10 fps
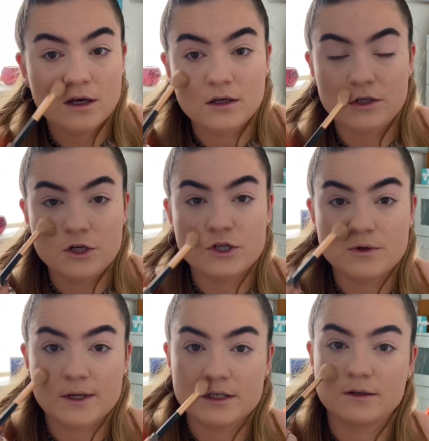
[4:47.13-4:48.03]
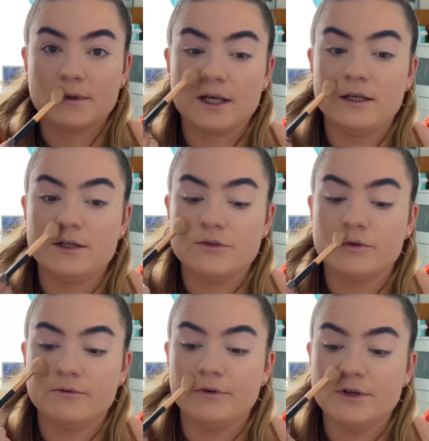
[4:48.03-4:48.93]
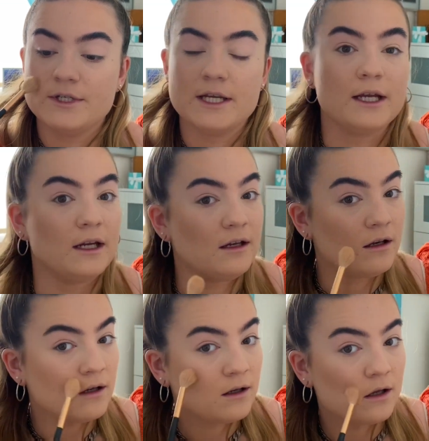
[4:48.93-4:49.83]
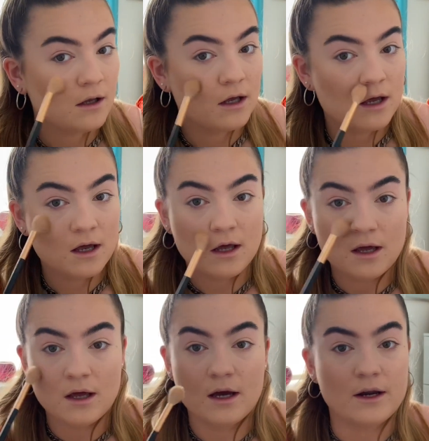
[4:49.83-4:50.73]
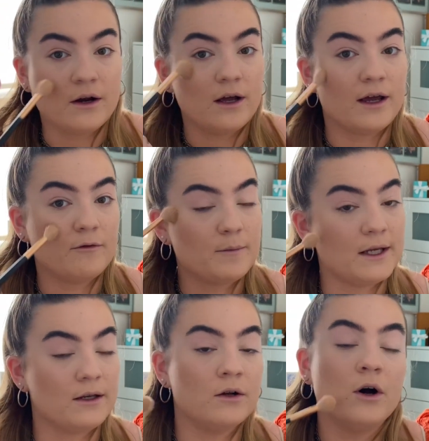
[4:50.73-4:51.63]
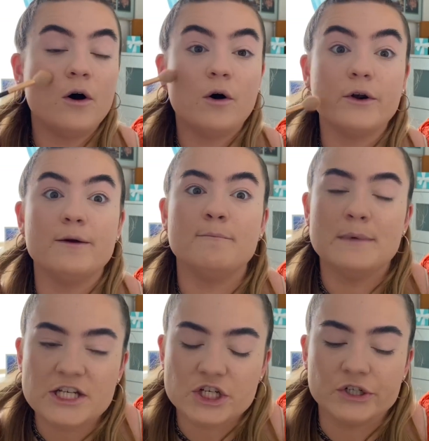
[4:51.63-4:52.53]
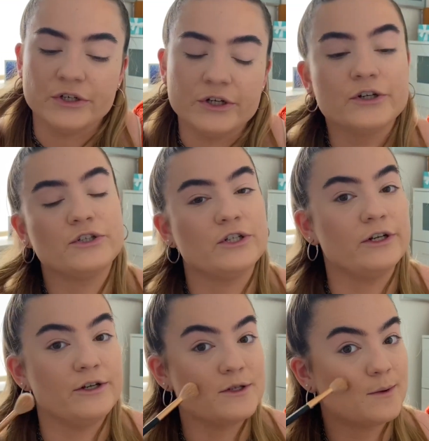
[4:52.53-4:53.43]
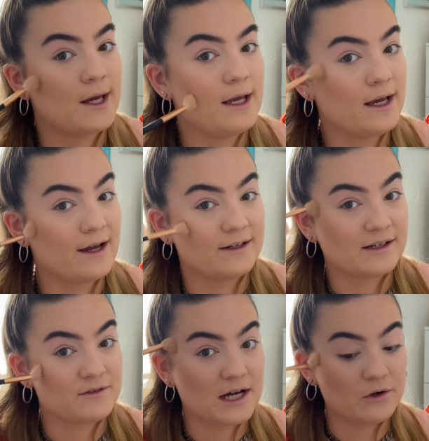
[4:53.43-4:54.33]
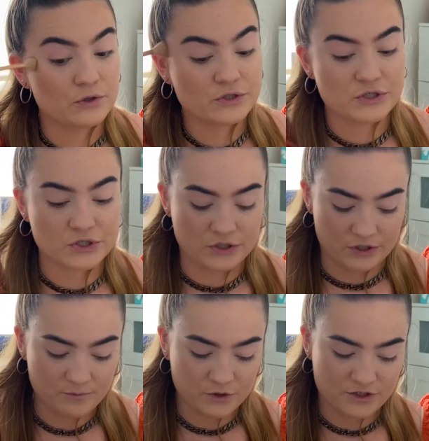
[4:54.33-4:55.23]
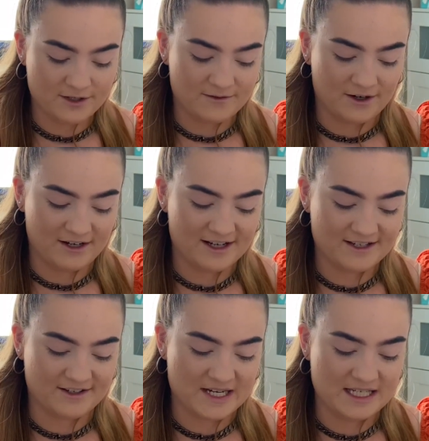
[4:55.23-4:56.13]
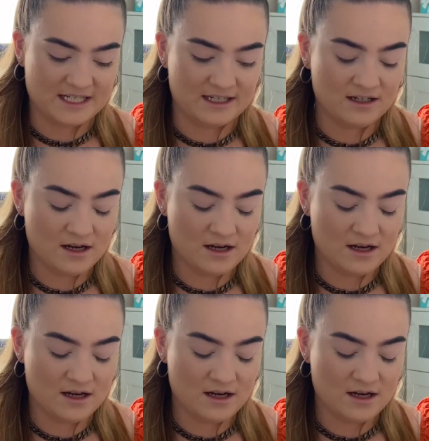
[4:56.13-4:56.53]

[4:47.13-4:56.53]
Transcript: you do end up getting into a routine. And I have been on a mission to lose weight and have now lost a stone, which is very exciting.